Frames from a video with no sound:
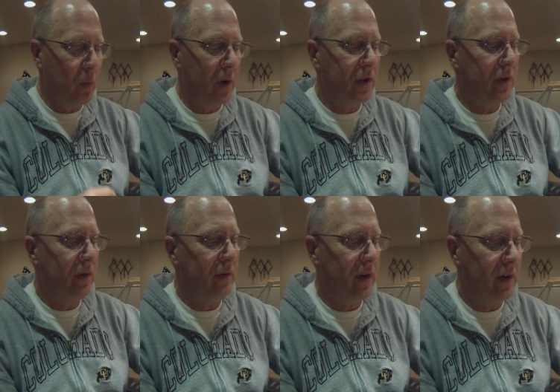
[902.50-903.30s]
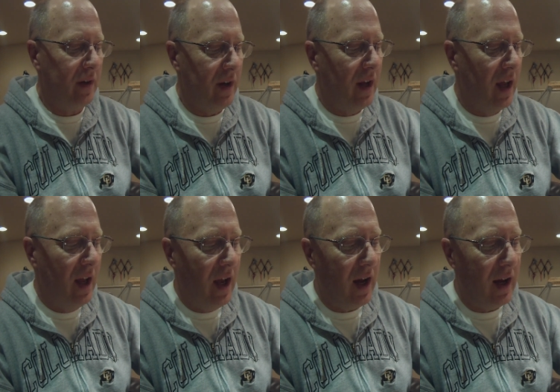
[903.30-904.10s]
works terrific.
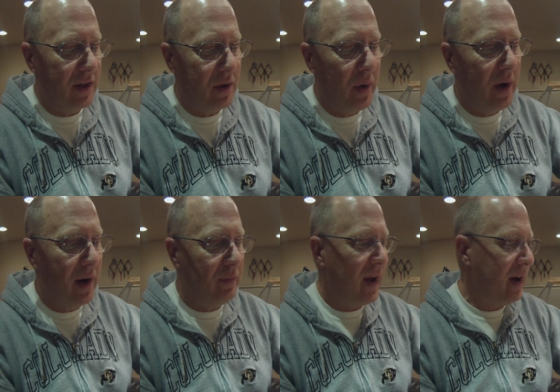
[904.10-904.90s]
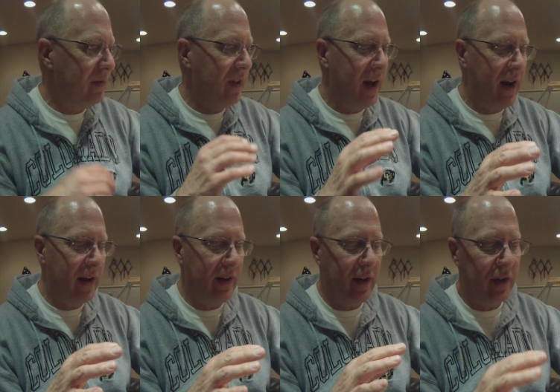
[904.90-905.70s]
So anyway, after
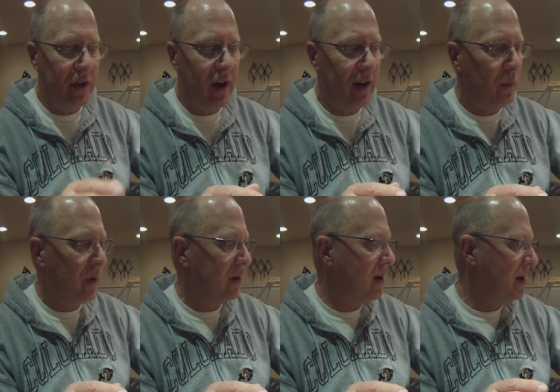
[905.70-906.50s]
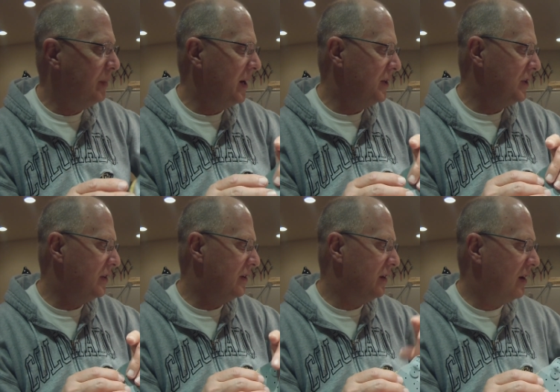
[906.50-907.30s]
that, I shot it with a
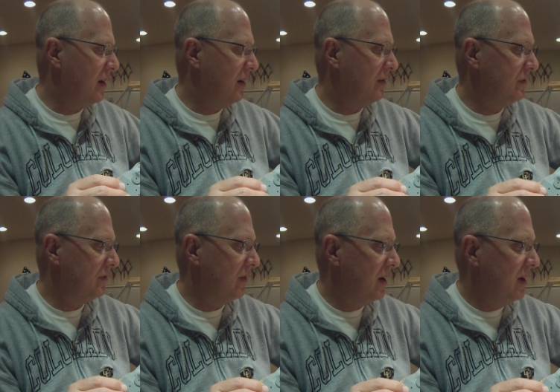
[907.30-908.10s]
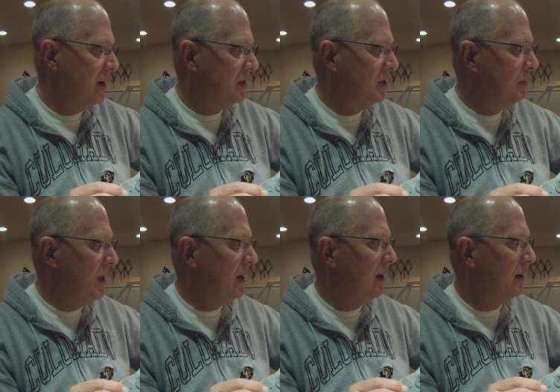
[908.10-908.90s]
combination of
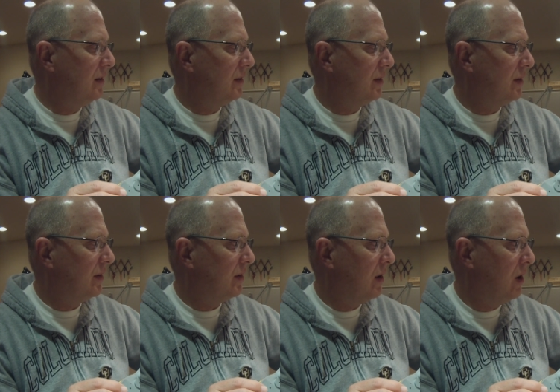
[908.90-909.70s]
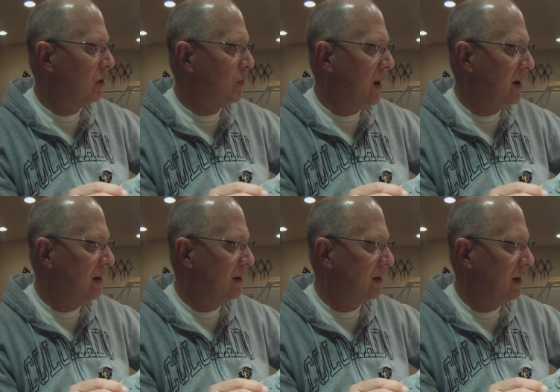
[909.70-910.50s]
Tamiya whole
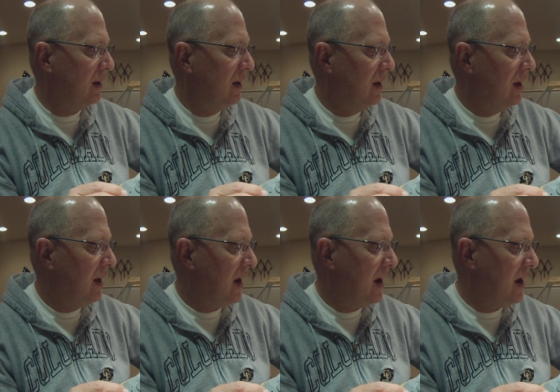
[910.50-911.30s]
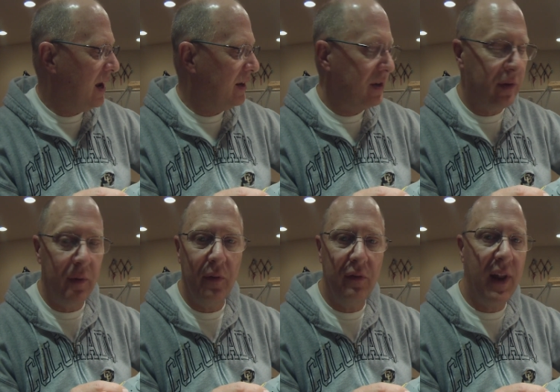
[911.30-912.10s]
red and
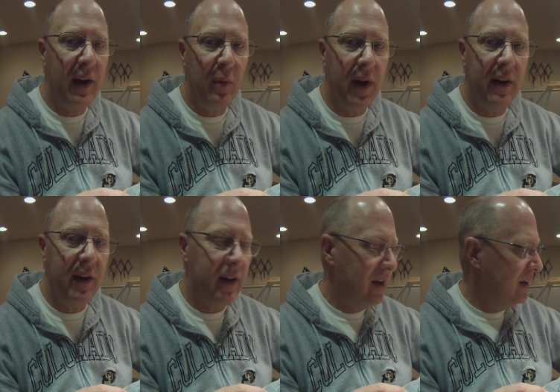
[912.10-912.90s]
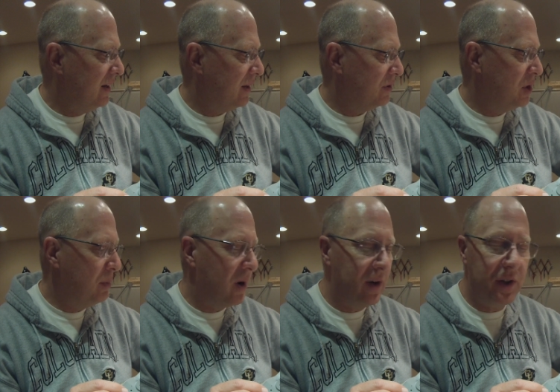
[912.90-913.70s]
flat red. 2
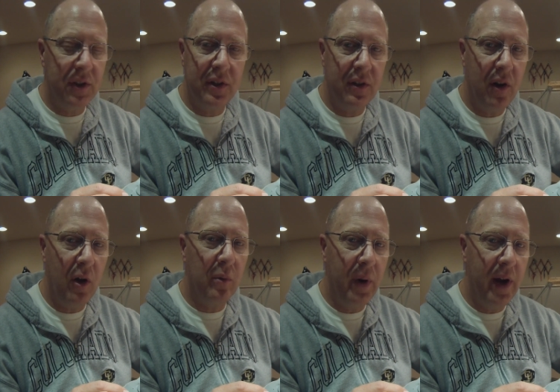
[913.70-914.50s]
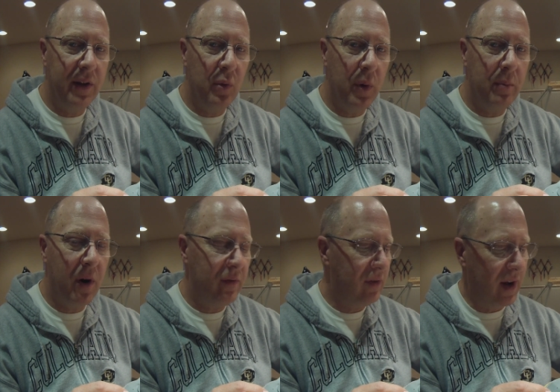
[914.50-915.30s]
parts whole red to 1
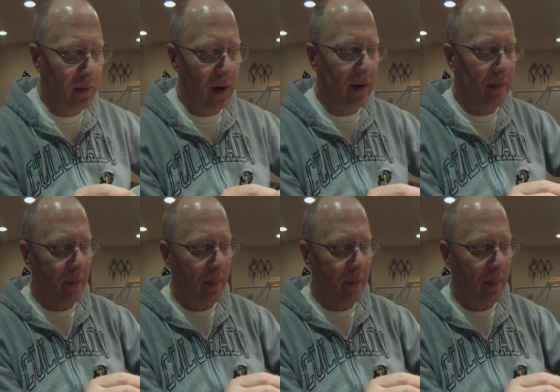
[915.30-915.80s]
part flat red.